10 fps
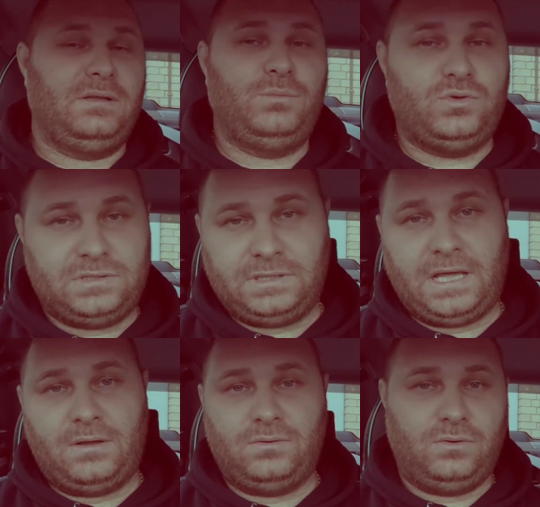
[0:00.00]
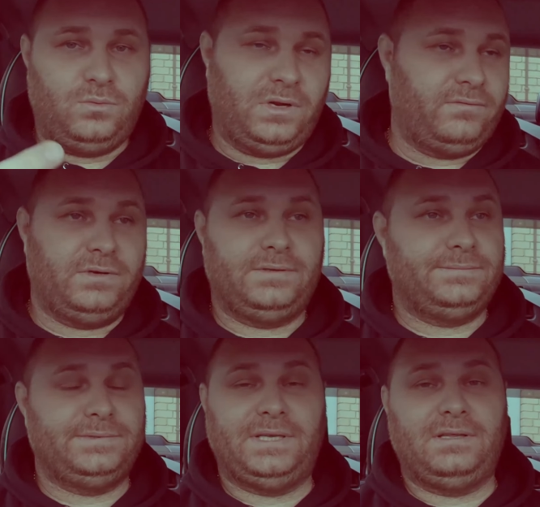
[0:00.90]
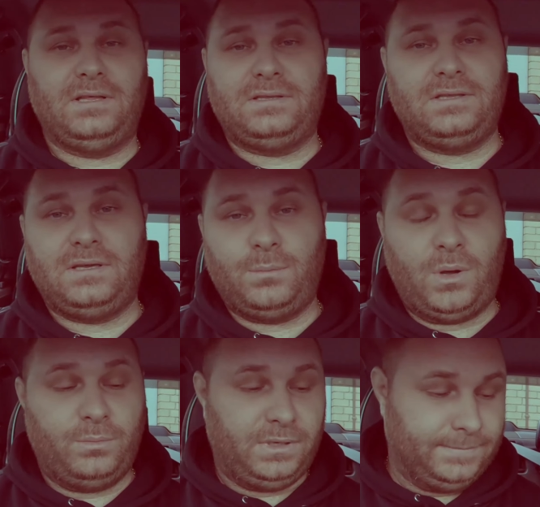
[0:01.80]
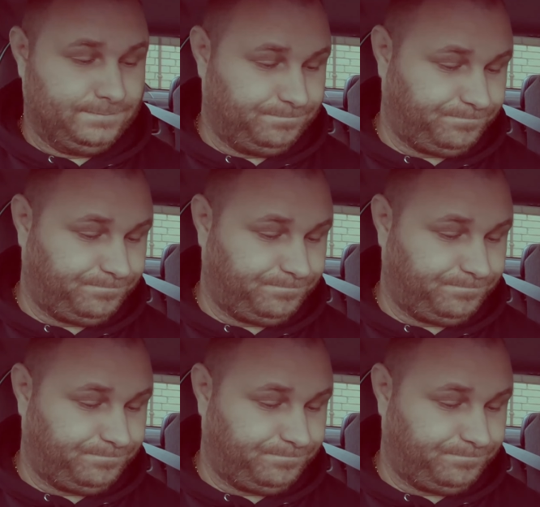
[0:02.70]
the music down, or whatever they, they think about me.